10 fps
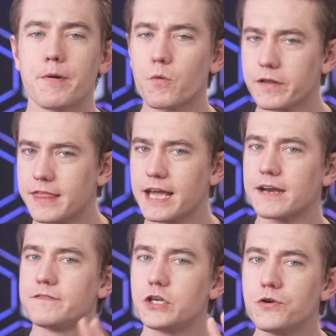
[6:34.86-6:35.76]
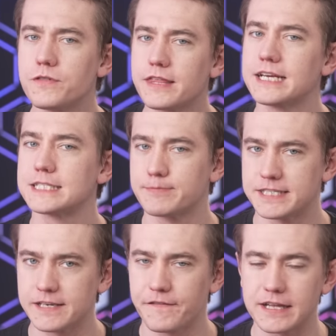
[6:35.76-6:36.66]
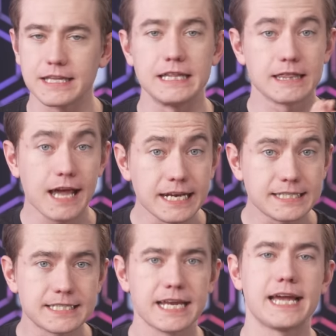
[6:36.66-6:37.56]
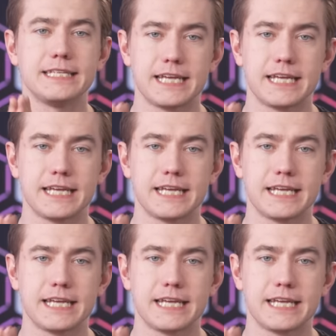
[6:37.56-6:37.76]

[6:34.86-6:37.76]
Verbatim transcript: But we're thinking of two things specifically, lights and